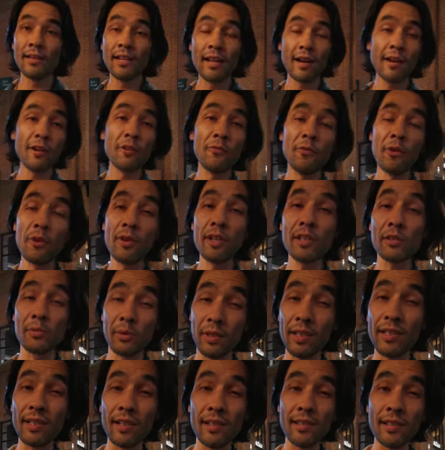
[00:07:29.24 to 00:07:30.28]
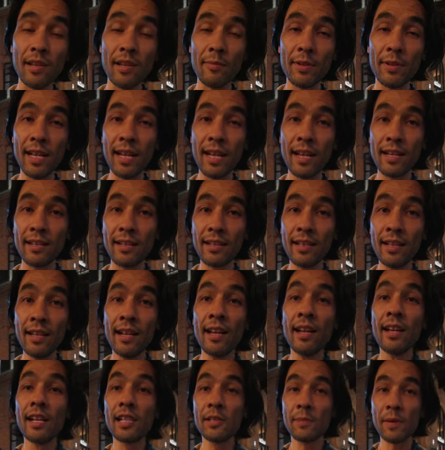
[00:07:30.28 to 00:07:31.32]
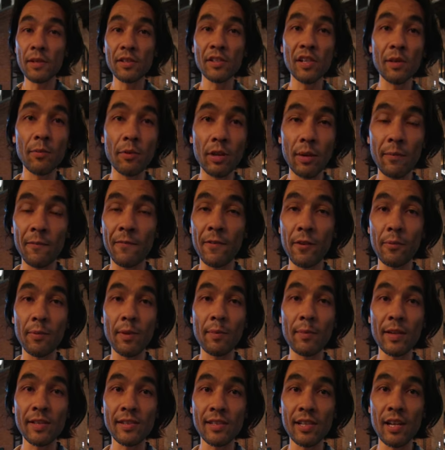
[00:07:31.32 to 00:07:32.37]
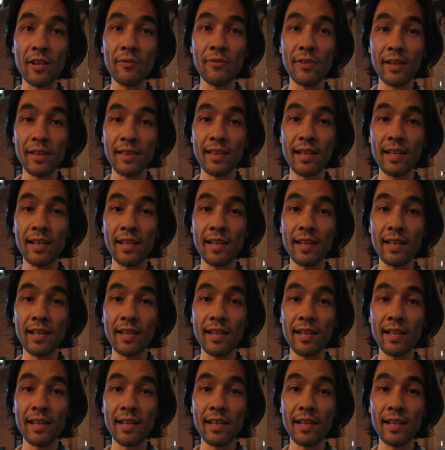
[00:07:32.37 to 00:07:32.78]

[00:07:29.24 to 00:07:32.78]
The autofocus really does come in handy, especially when I'm filming myself like